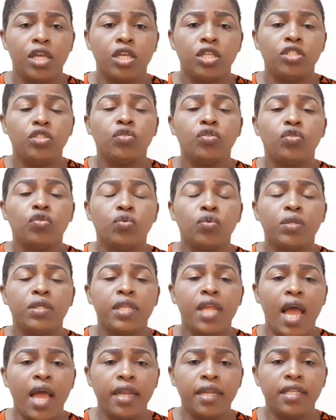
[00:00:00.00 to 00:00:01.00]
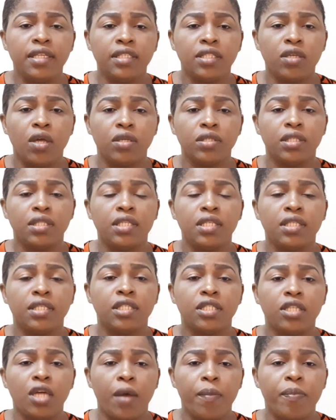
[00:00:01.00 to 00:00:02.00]
You do not discuss this
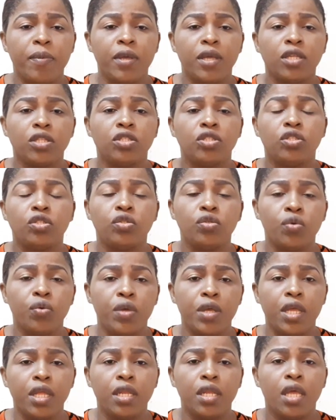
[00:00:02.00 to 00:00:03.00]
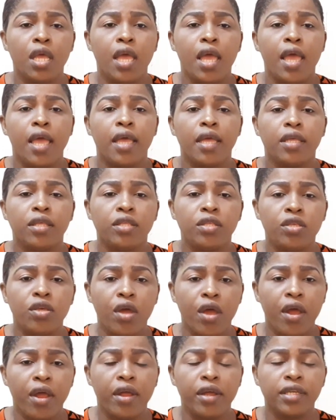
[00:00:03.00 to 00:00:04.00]
topic during
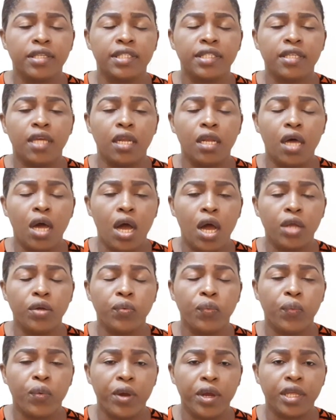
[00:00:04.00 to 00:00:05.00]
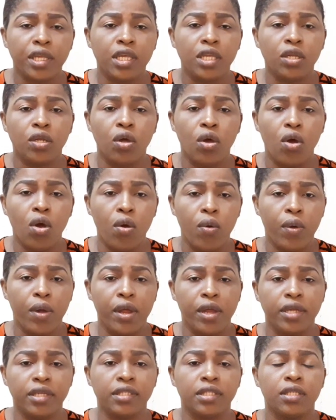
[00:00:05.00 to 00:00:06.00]
your salon working
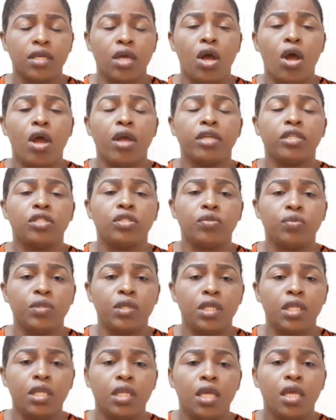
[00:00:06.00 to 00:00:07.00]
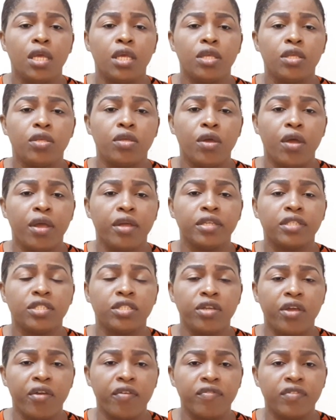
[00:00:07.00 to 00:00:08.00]
hours or during your
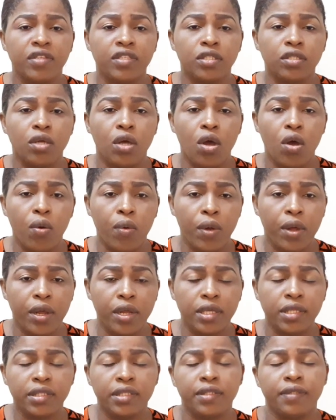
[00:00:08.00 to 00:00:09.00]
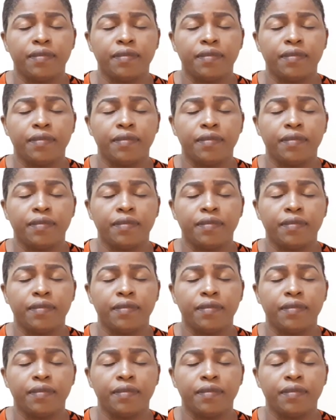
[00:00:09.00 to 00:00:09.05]
service hours.